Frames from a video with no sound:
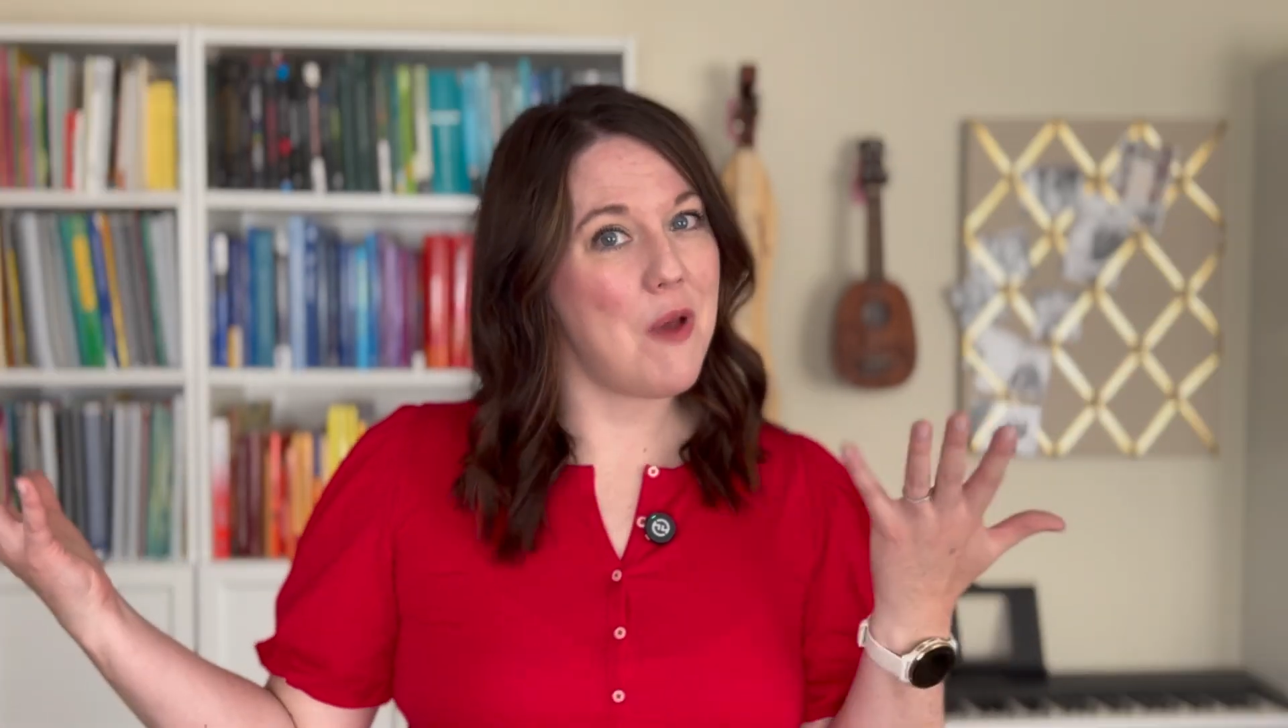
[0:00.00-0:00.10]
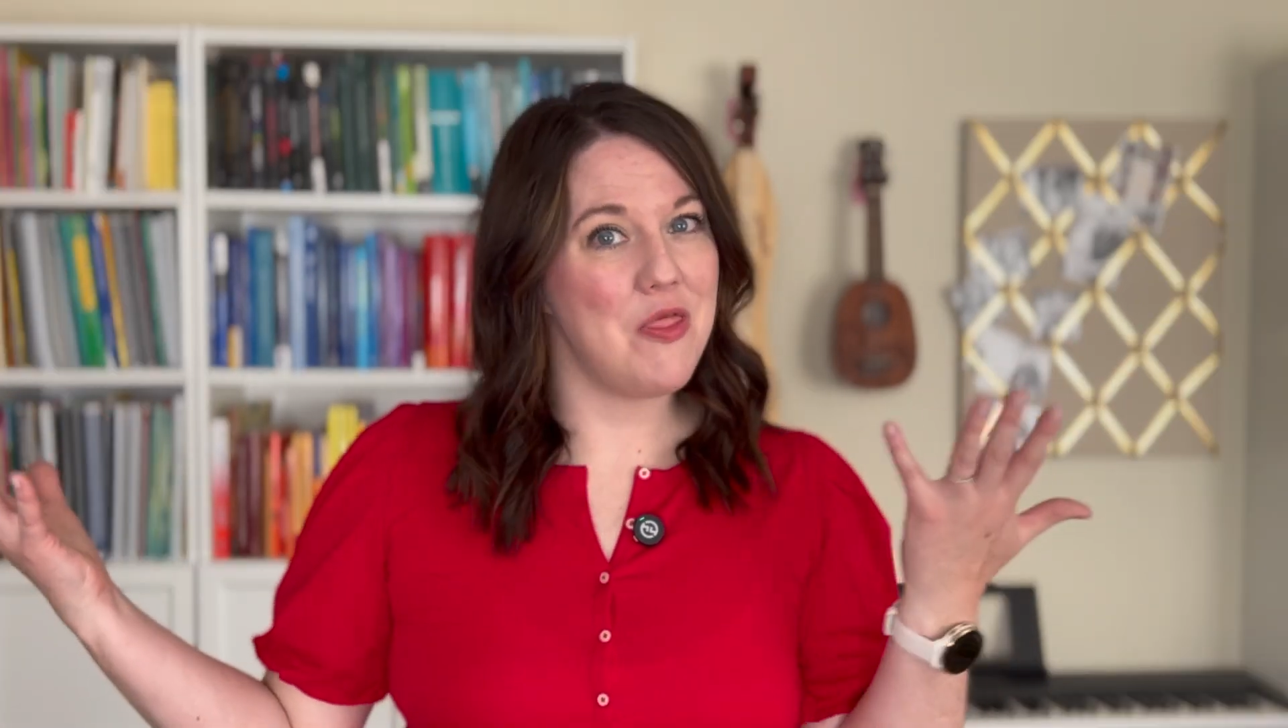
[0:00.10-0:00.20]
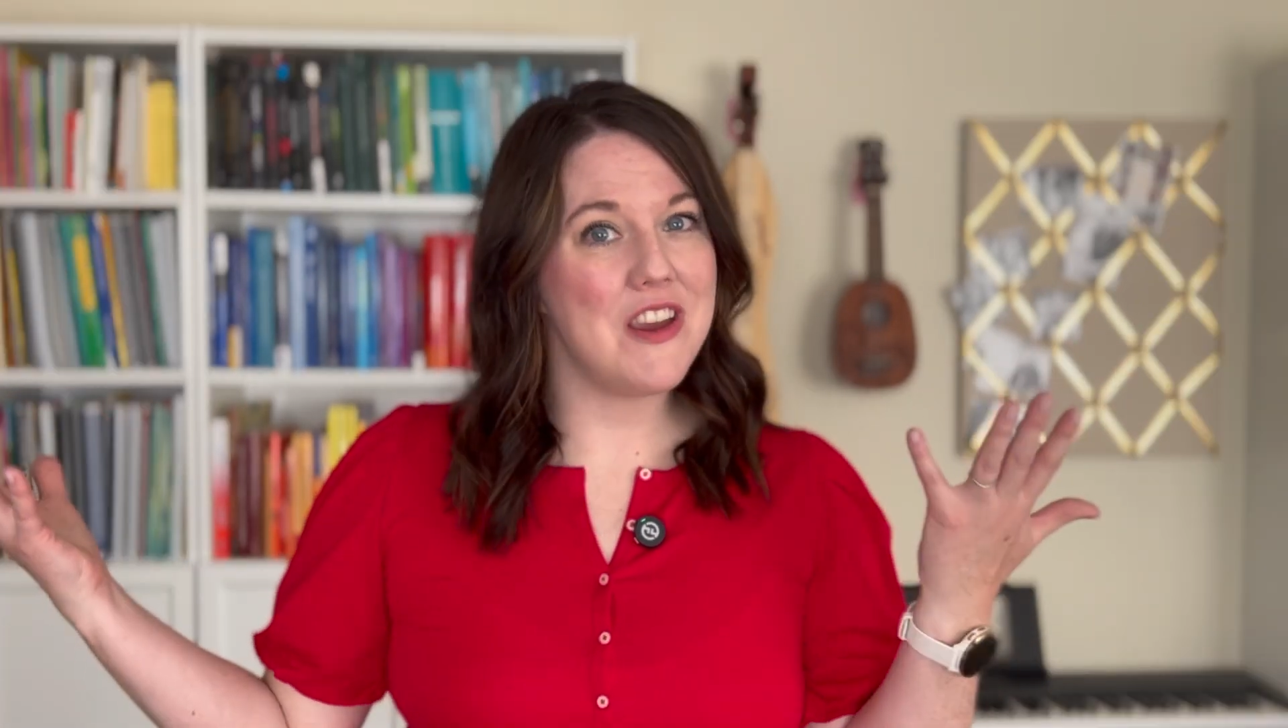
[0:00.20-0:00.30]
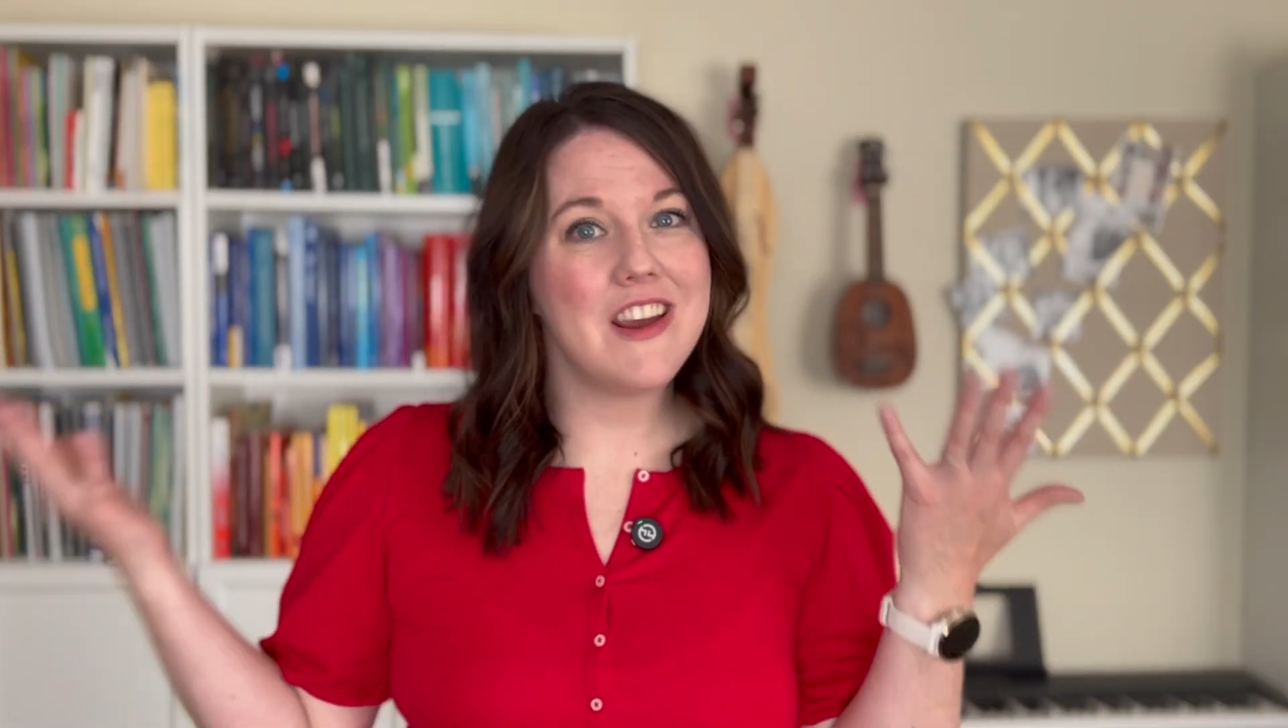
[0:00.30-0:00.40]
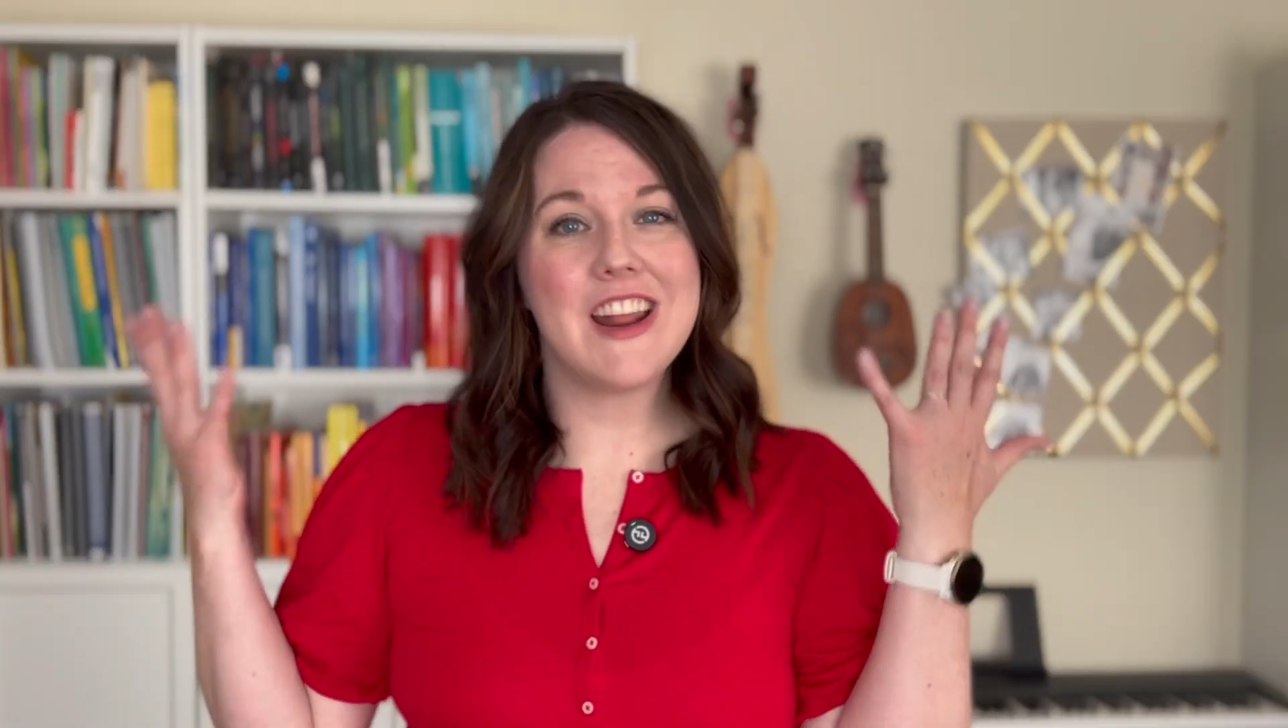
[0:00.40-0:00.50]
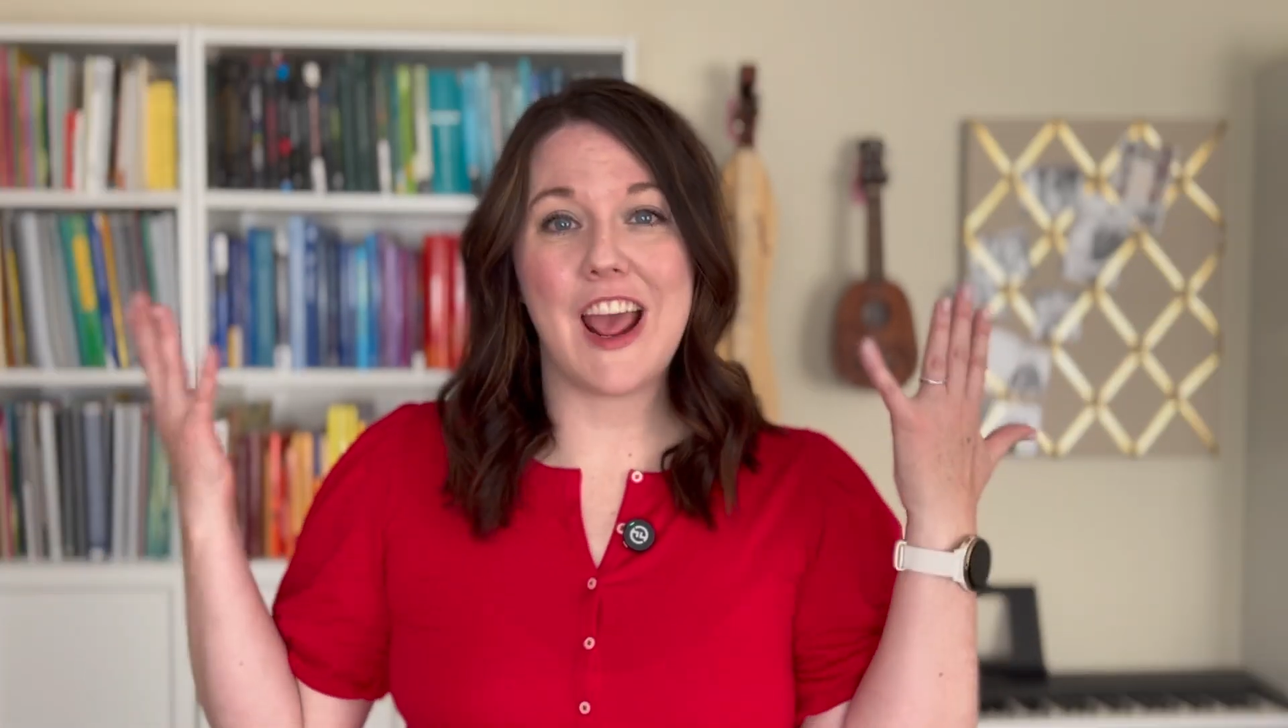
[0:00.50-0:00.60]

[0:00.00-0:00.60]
been there and